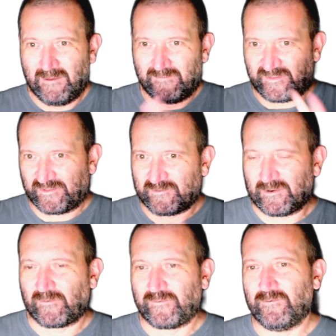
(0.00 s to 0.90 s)
this is
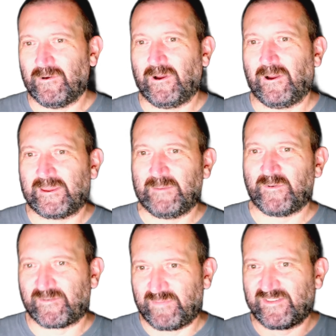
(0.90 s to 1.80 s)
going to keep
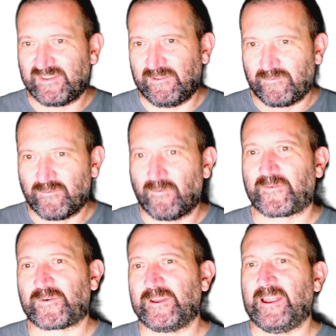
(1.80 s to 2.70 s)
us busy 2 or
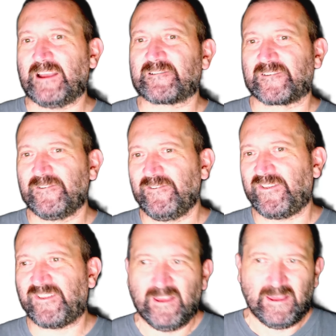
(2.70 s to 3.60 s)
3
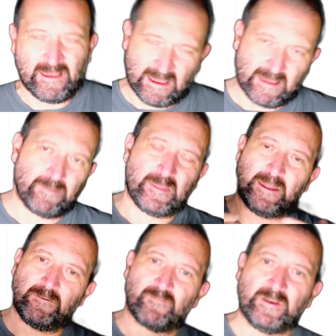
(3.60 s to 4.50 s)
lectures, and
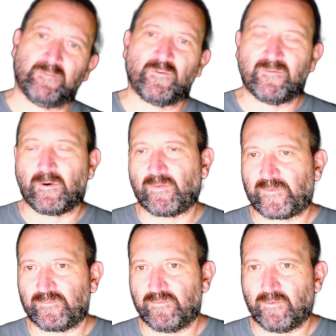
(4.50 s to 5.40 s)
then we'll move on
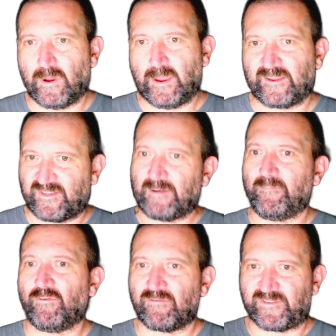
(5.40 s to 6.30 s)
to
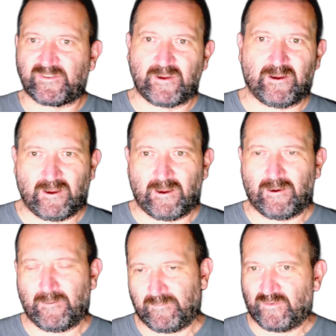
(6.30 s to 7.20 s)
examples
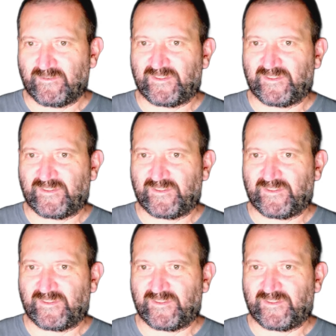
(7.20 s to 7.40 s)
per